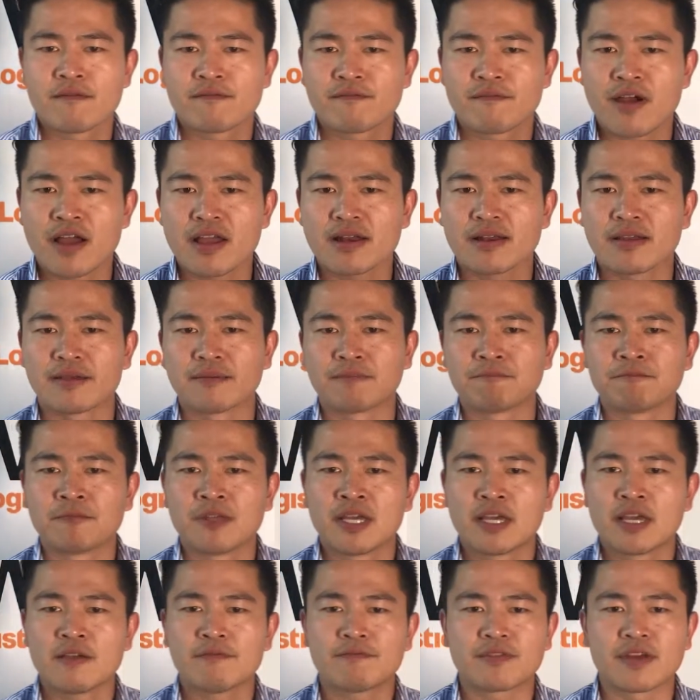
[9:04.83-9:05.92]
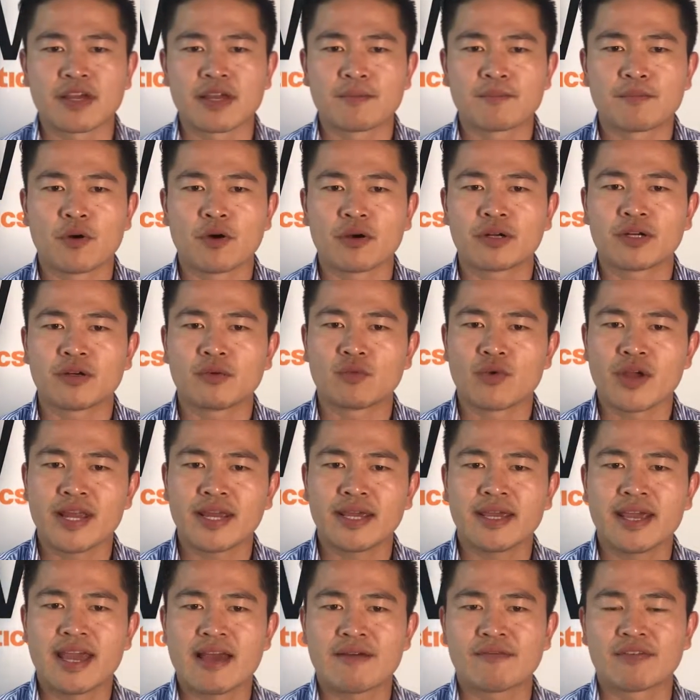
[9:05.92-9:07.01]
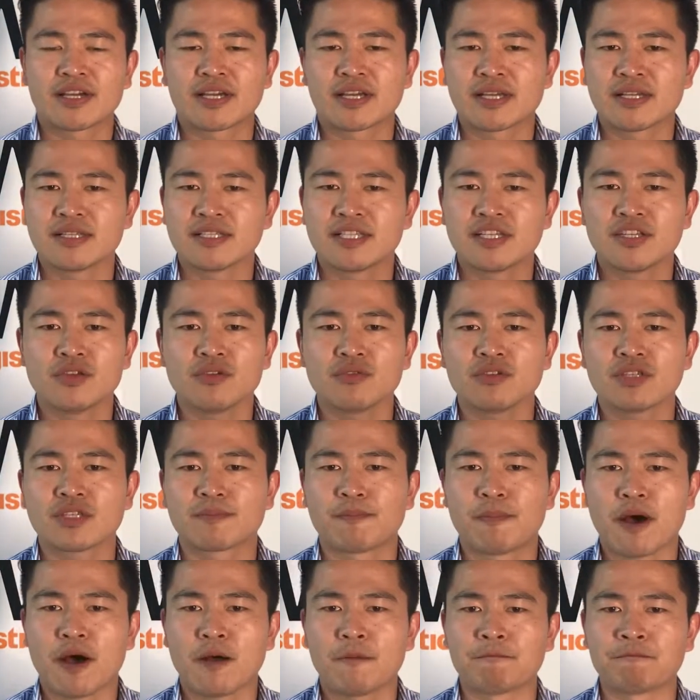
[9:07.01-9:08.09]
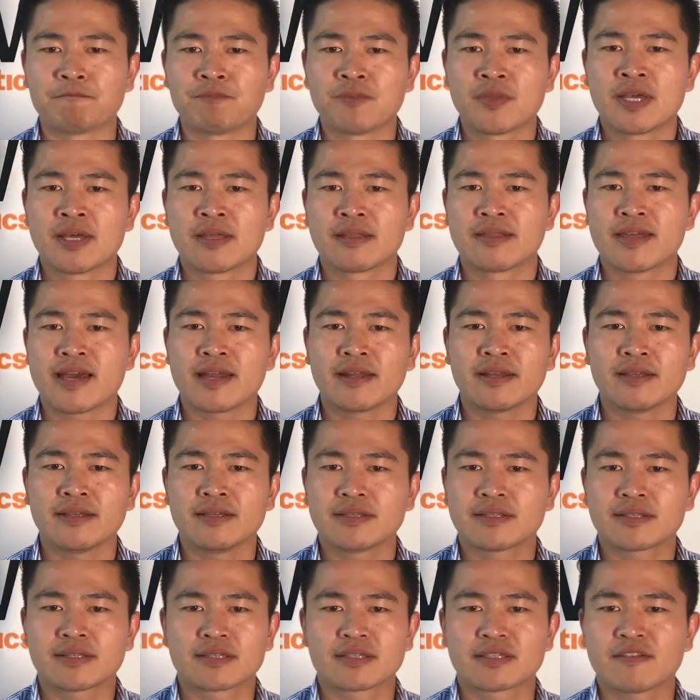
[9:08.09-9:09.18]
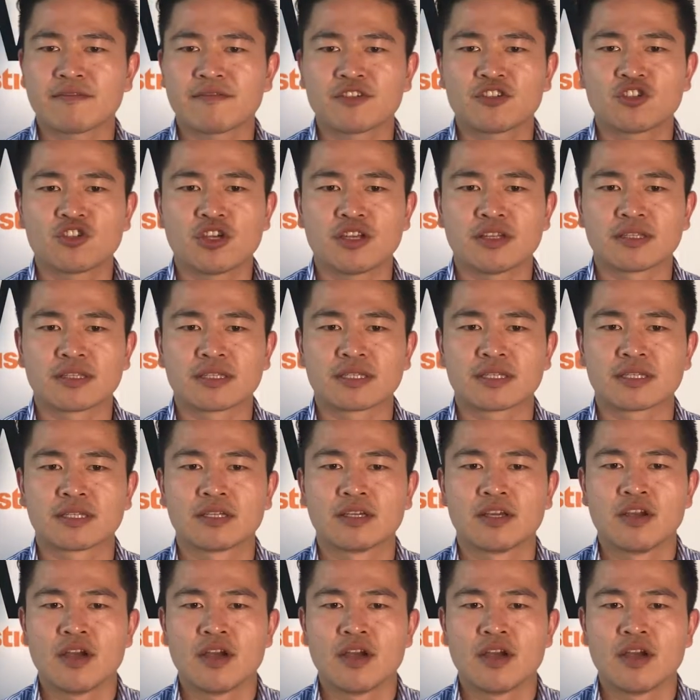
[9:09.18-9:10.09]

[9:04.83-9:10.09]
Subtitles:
filing. If the importer already have a continuous bond, that is sufficient.